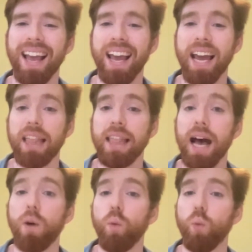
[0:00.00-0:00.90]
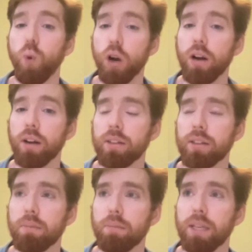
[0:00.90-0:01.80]
And that
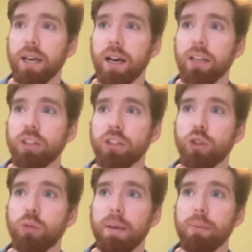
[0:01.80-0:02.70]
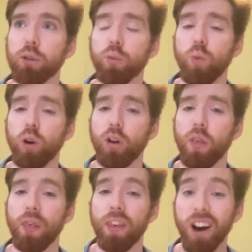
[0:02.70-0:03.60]
worked because newspapers were
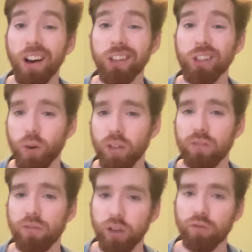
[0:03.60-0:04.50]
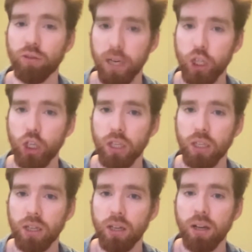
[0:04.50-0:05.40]
the source for information
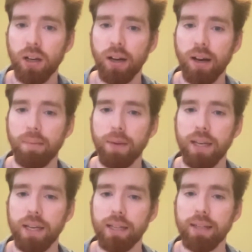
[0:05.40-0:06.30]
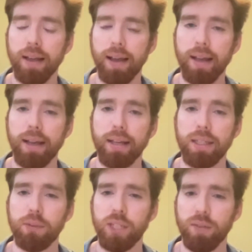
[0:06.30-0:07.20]
in a
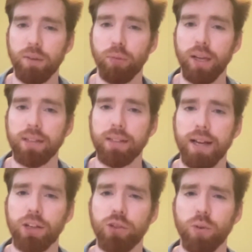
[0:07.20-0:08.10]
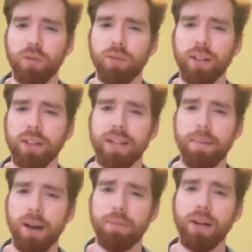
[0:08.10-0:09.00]
specific place. They had sort of this
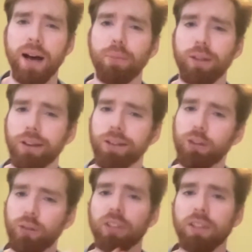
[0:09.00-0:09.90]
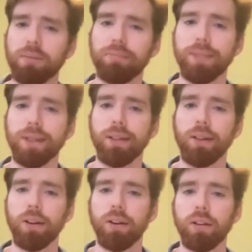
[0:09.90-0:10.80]
semi-monopoly on news in
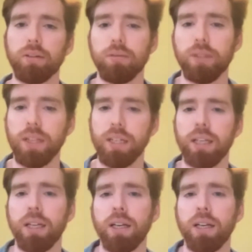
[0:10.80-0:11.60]
their city.